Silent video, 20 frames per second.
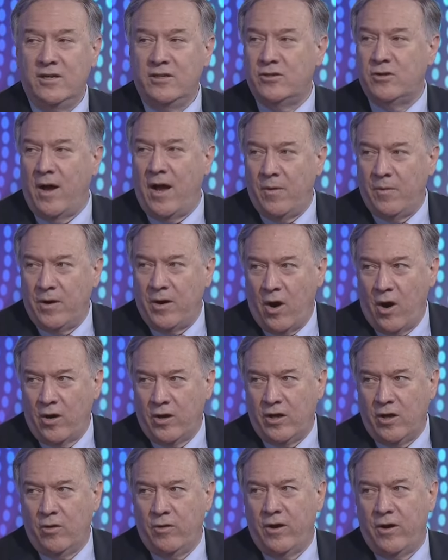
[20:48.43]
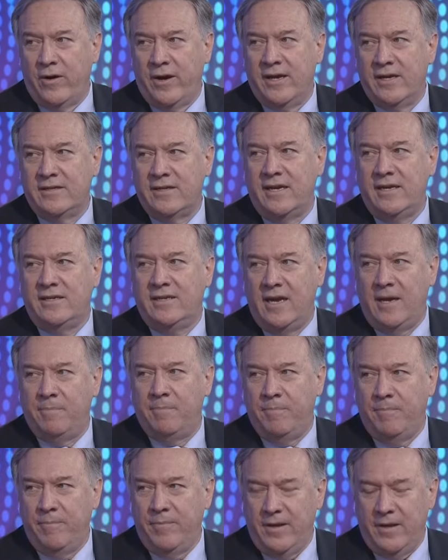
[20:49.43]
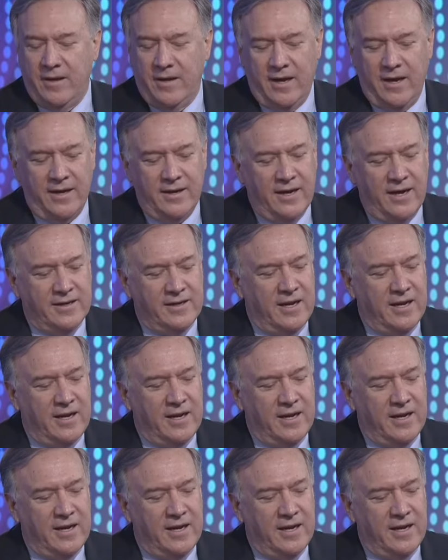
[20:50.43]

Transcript: So I would argue there is a deep, uh, a